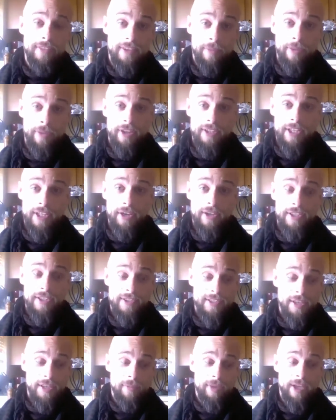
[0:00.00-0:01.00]
that the military
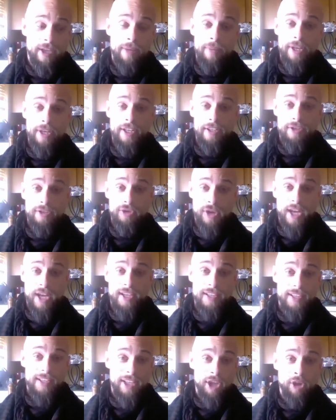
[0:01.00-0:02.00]
set me up and tried
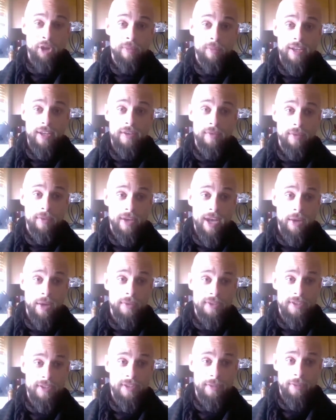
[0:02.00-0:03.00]
to kill me when I
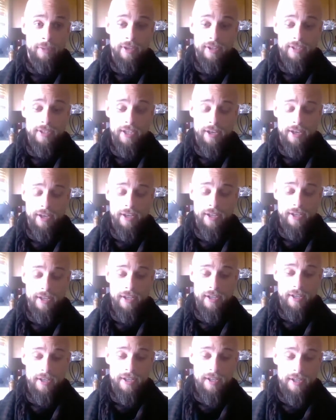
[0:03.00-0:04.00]
was in the military.
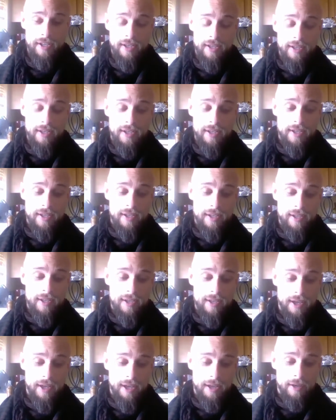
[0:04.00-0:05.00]

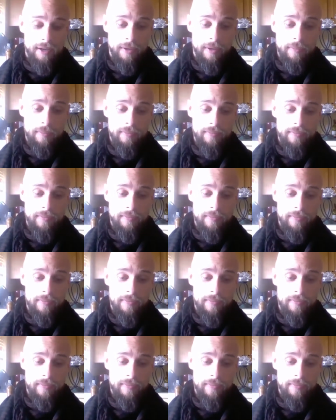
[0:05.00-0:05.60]
And